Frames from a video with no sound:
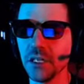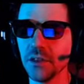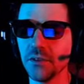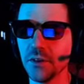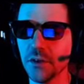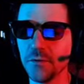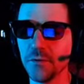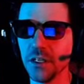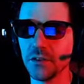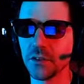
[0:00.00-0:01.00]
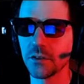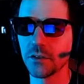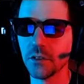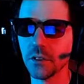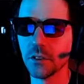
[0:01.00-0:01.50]
in the feet.
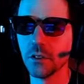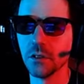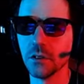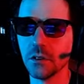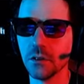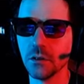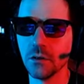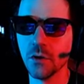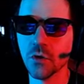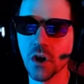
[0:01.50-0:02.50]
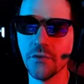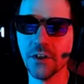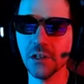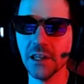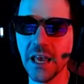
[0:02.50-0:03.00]
Or on
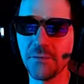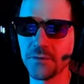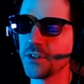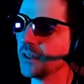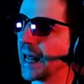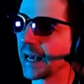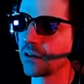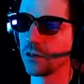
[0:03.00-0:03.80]
the left neck.